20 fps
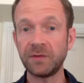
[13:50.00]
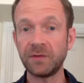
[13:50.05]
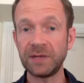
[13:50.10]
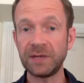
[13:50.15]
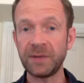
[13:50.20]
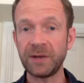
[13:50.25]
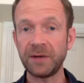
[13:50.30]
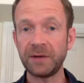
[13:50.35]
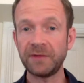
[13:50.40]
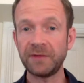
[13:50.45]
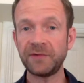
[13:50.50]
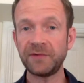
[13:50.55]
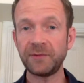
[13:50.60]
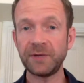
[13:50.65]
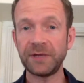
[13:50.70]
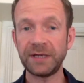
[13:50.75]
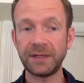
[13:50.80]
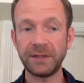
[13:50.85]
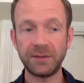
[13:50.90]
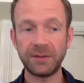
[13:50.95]
really powerful
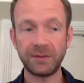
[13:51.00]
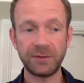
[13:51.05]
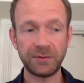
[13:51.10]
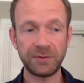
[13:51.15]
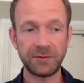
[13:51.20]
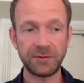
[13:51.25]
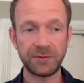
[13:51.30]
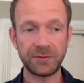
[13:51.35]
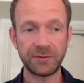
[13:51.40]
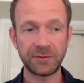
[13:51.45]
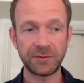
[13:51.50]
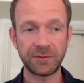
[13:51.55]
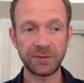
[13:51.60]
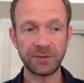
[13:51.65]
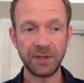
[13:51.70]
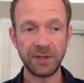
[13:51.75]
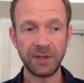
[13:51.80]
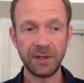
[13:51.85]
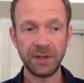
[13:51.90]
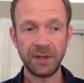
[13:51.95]
way to use,
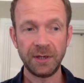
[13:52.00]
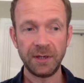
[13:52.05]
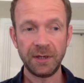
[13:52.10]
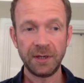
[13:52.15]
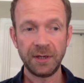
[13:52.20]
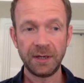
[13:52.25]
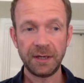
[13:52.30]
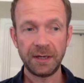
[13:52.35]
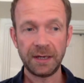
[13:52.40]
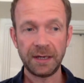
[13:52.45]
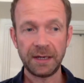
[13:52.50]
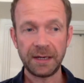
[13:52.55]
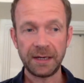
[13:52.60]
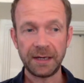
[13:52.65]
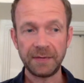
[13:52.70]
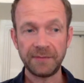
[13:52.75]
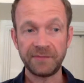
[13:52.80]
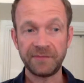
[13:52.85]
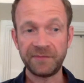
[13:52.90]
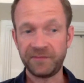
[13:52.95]

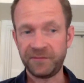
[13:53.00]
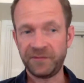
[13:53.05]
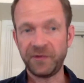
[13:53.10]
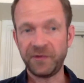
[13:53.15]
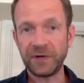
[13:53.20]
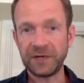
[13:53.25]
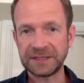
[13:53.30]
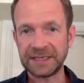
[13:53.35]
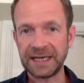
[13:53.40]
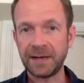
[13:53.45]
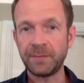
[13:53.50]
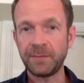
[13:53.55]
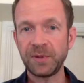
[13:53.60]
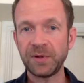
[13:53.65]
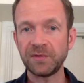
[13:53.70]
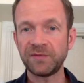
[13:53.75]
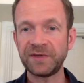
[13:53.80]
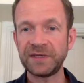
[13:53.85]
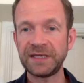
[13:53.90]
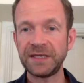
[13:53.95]
for
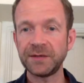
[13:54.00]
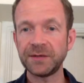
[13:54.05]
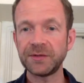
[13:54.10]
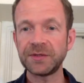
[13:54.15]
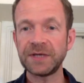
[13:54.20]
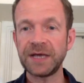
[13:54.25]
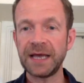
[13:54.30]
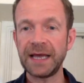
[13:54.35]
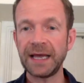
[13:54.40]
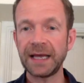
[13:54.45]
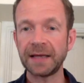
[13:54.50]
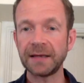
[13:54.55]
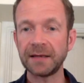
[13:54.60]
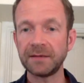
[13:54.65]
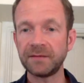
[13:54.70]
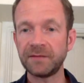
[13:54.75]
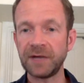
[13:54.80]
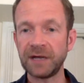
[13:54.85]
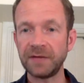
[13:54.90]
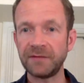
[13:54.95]
example, video tech
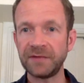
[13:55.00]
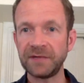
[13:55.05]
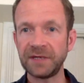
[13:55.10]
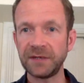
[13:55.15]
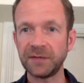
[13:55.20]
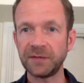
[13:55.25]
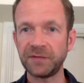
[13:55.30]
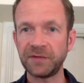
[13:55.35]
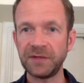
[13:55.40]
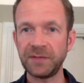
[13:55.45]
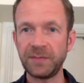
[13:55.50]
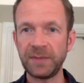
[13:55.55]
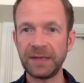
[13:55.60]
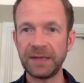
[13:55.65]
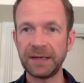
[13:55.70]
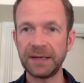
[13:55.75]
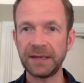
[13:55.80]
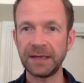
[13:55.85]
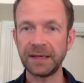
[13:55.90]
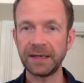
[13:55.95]
and video
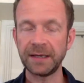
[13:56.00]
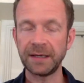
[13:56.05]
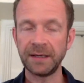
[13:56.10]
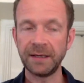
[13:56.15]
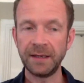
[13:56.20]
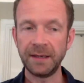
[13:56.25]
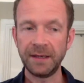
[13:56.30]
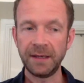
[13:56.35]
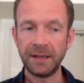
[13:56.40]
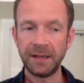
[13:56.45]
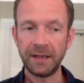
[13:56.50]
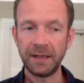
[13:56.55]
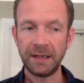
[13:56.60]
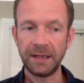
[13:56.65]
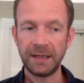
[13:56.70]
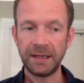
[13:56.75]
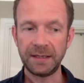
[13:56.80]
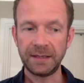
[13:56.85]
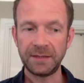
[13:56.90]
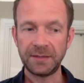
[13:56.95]
feedback
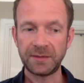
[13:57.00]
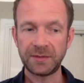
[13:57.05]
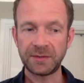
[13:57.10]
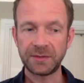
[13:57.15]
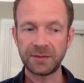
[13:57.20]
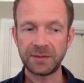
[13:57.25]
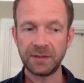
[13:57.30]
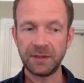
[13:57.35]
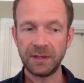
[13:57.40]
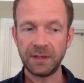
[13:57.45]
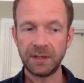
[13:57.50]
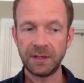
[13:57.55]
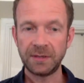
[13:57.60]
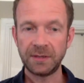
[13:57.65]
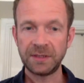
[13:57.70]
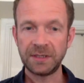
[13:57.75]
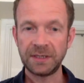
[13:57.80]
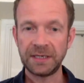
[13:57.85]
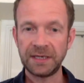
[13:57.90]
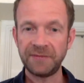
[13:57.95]
is
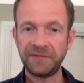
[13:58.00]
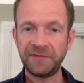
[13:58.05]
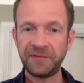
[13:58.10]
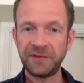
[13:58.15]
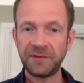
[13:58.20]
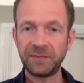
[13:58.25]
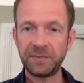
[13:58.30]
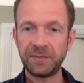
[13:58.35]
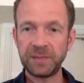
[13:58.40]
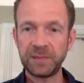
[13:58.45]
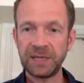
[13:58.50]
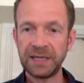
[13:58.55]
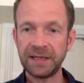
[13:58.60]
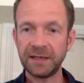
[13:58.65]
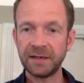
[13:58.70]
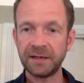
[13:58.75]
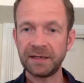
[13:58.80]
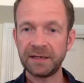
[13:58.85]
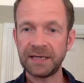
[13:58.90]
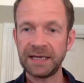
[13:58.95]
to give the
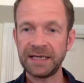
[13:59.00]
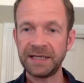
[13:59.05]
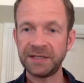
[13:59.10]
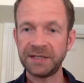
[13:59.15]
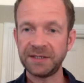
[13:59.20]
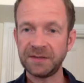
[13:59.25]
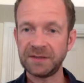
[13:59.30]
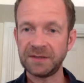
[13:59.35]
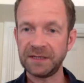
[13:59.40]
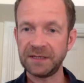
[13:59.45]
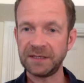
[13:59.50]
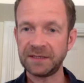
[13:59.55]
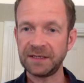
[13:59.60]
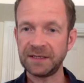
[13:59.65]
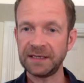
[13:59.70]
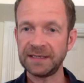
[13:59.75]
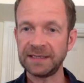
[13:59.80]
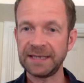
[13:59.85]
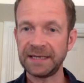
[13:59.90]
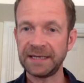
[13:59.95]
player the agency to
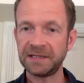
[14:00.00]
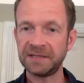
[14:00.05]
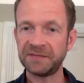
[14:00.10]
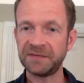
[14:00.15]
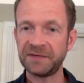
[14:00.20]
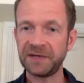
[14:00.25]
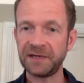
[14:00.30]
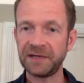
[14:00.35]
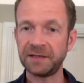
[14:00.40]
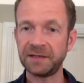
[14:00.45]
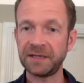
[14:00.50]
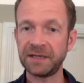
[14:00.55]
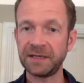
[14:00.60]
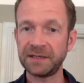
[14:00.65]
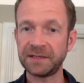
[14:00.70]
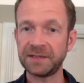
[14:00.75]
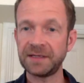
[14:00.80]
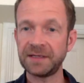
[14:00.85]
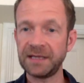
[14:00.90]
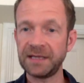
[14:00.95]
identify the things that